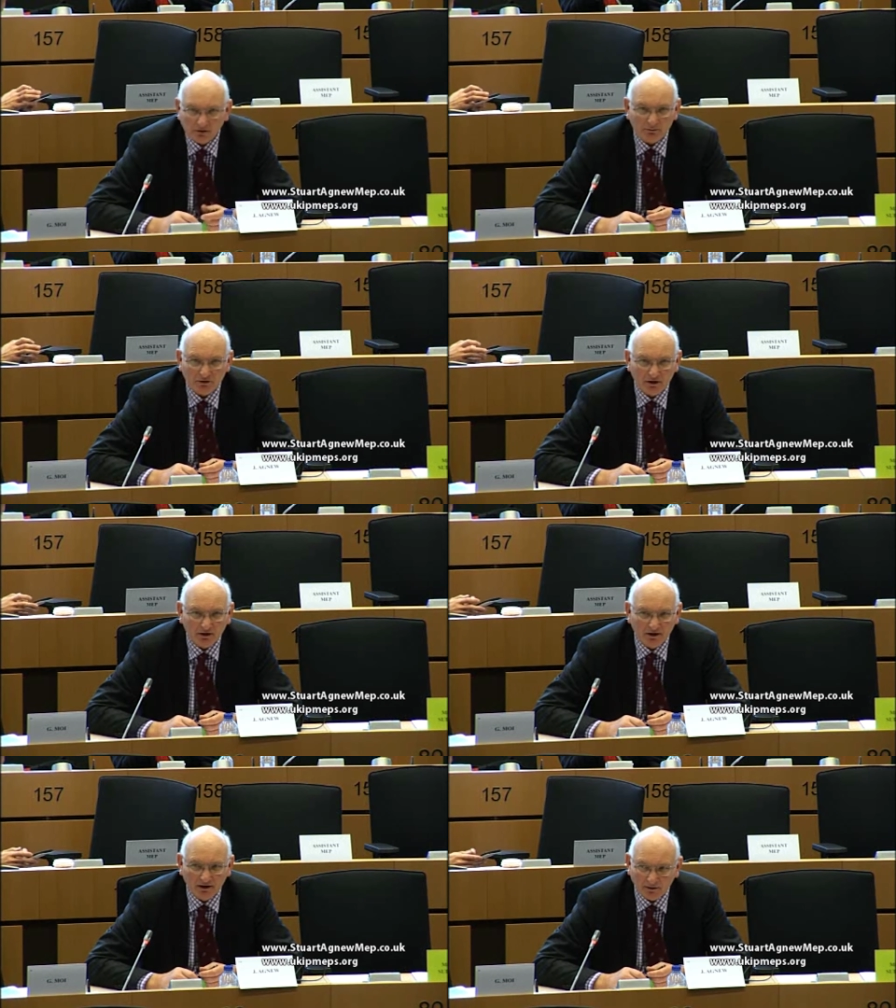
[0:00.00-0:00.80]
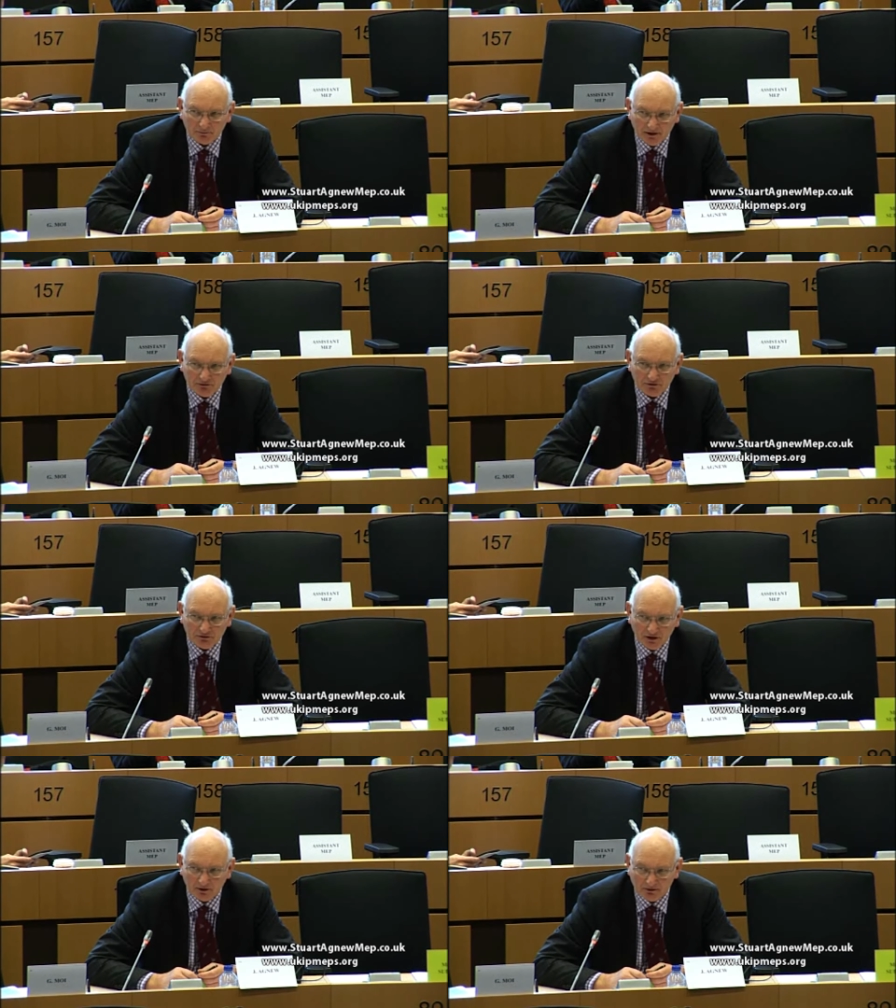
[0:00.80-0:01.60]
perhaps a, an unpleasant
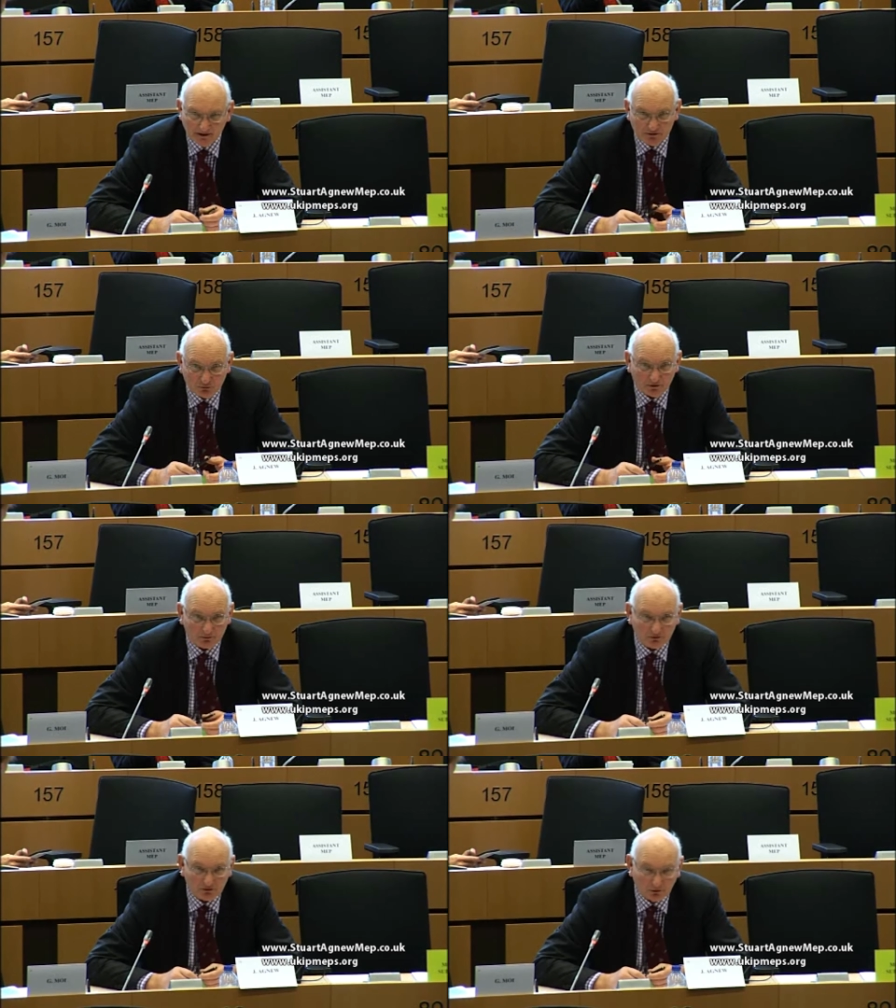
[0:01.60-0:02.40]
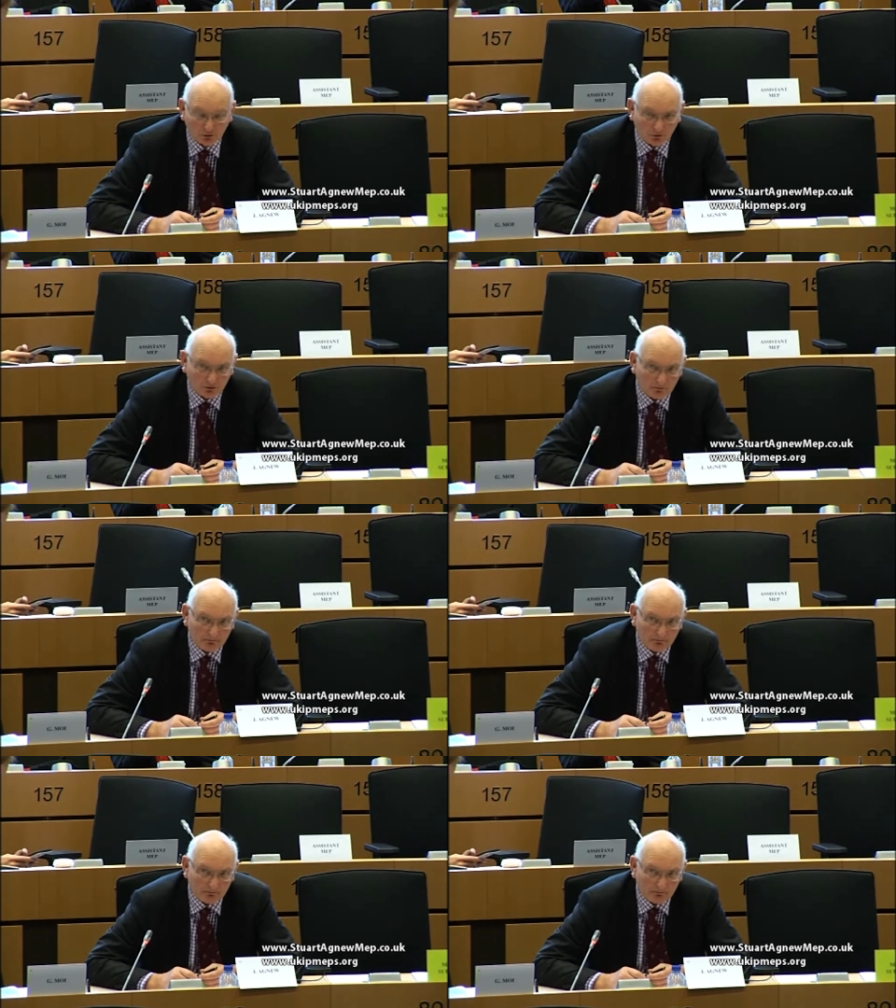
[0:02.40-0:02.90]
term, but that's what it was called.